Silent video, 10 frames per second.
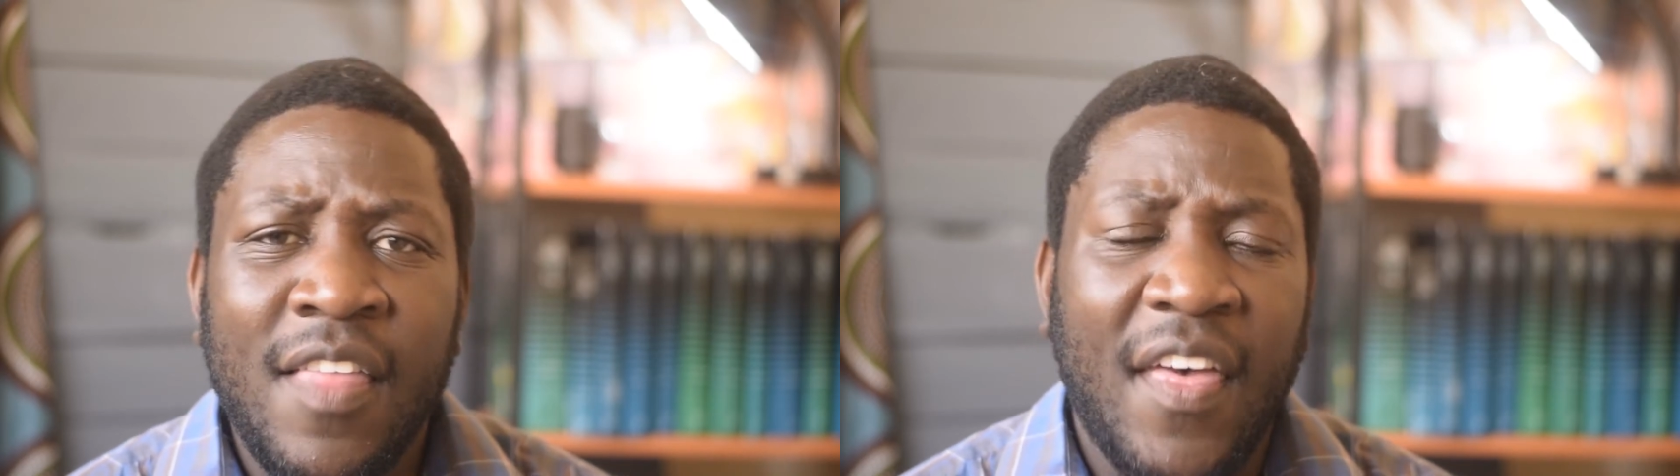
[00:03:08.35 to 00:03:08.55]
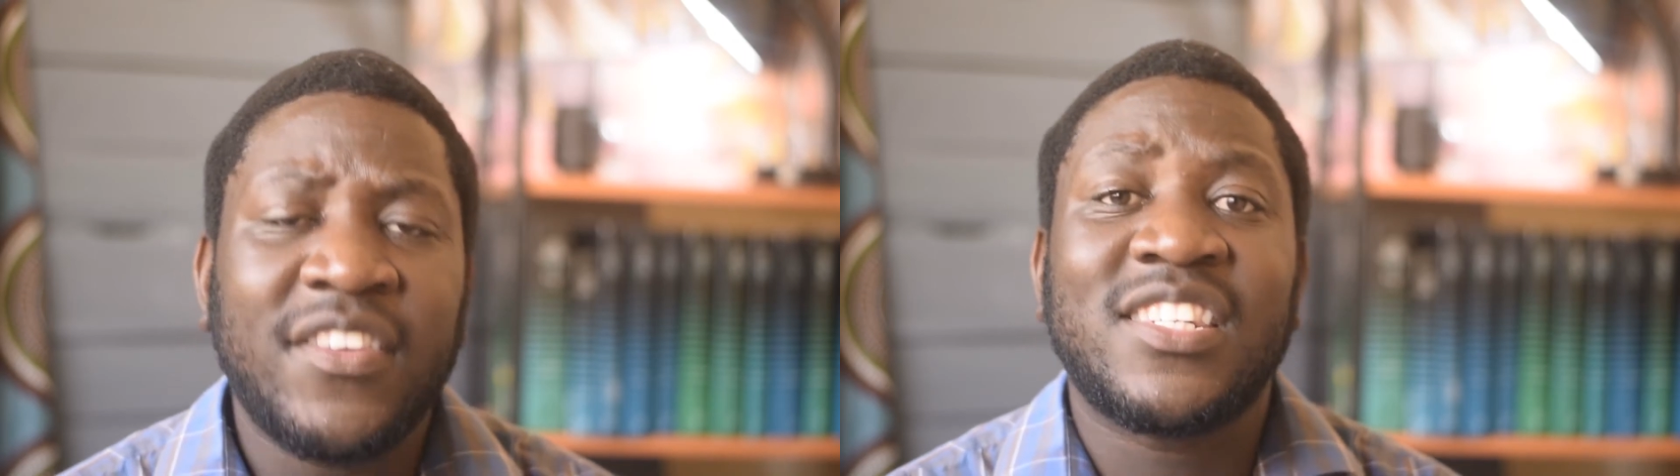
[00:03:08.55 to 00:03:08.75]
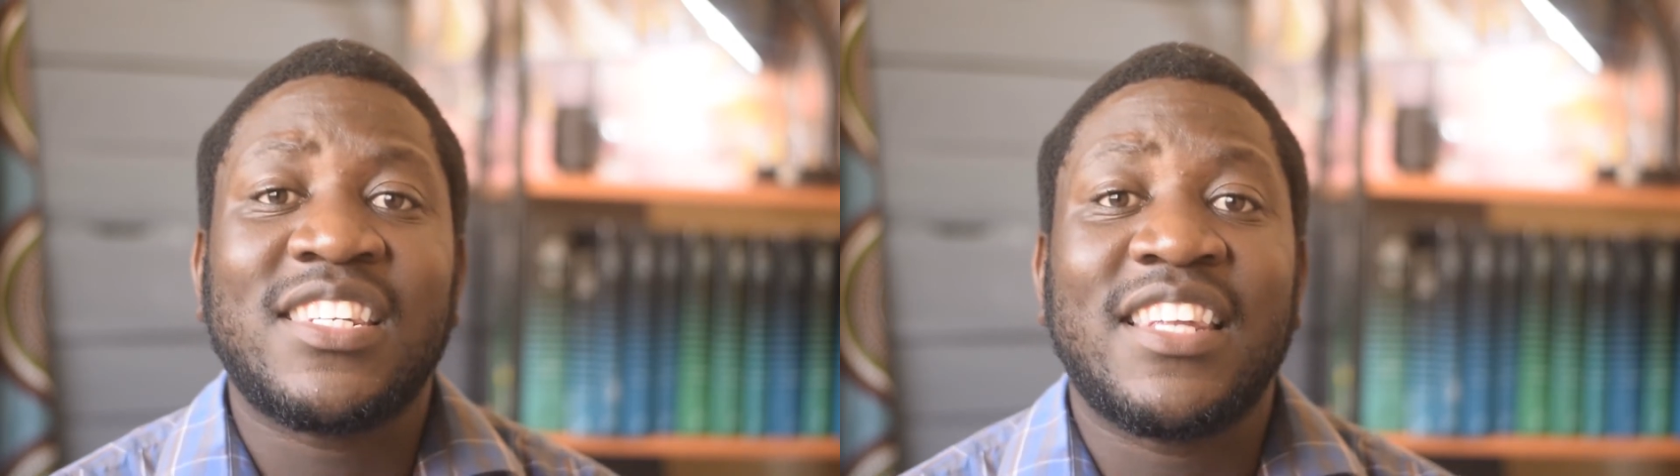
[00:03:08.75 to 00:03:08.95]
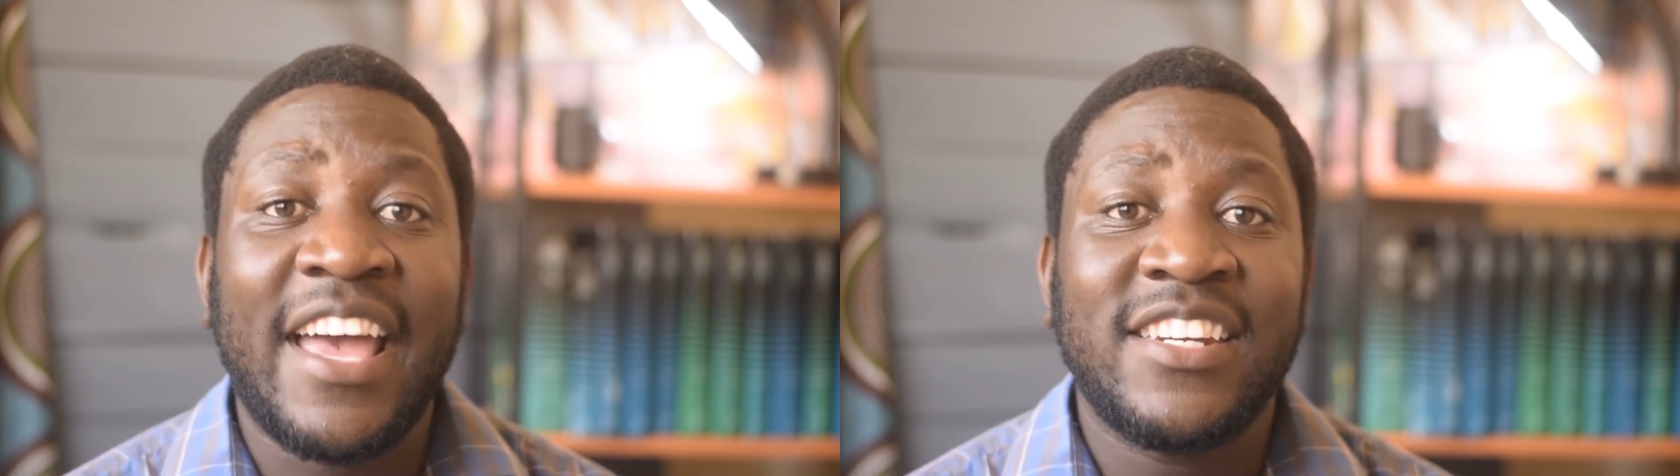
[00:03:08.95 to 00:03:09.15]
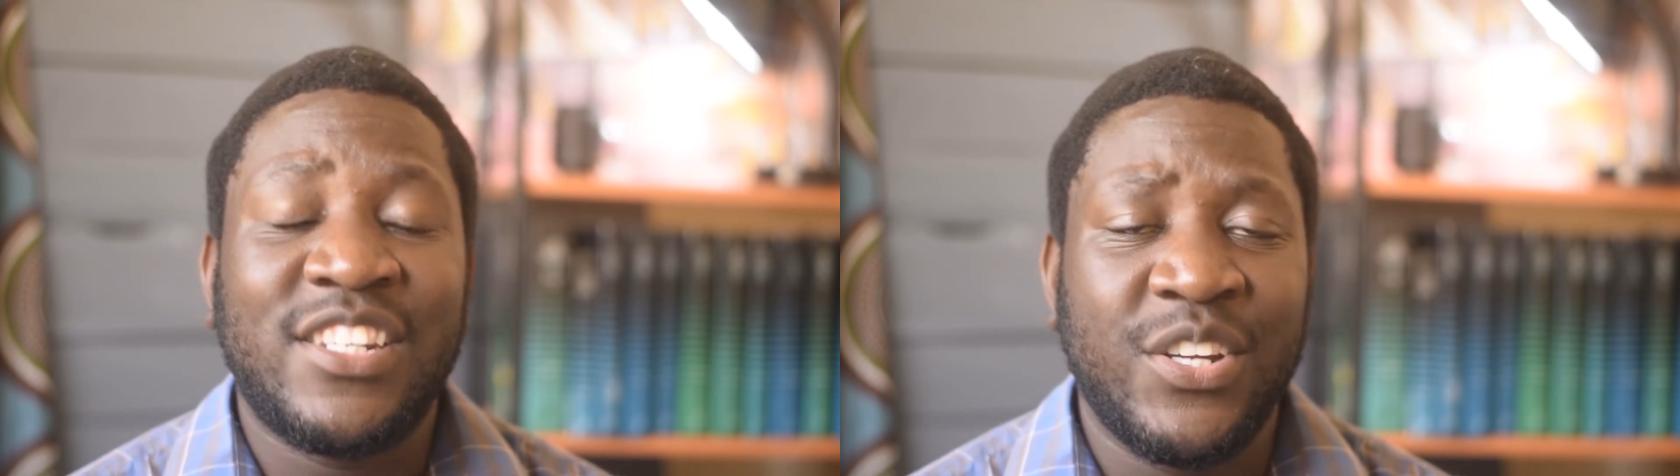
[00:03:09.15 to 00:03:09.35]
That
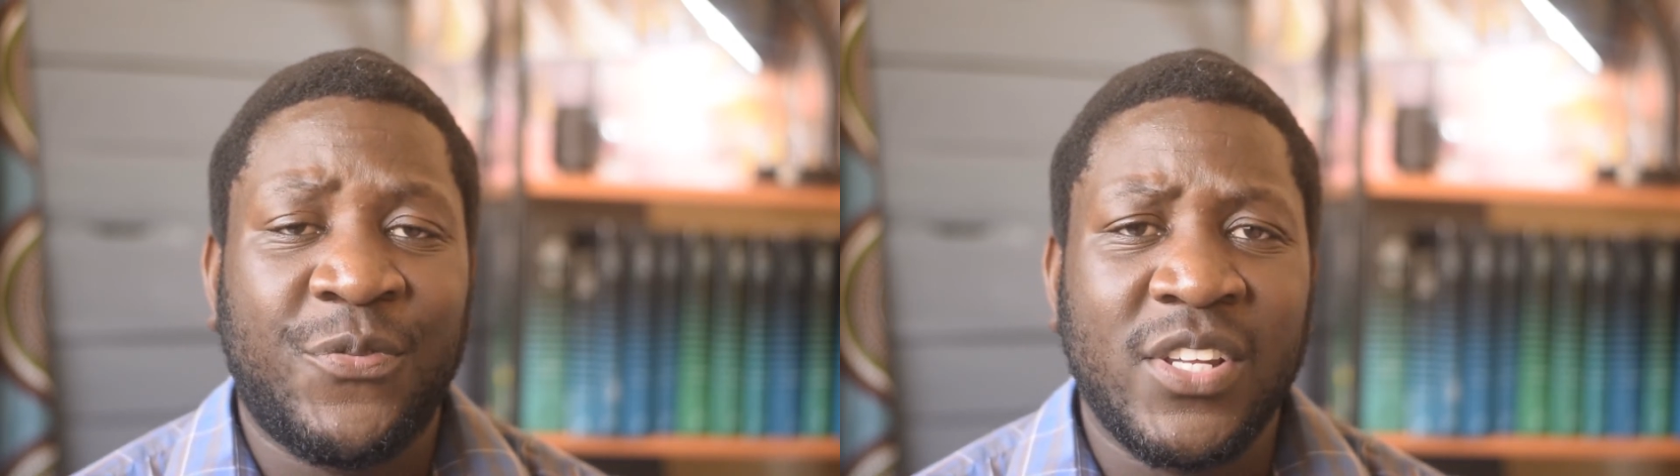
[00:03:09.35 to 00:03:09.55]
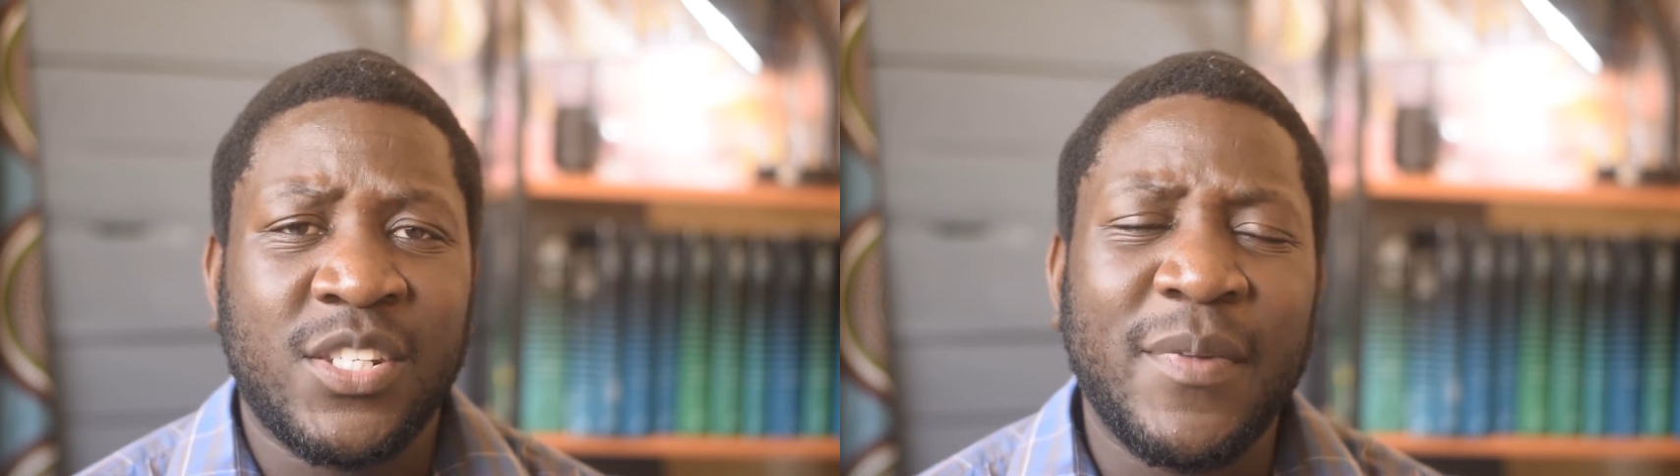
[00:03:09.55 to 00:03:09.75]
slight difference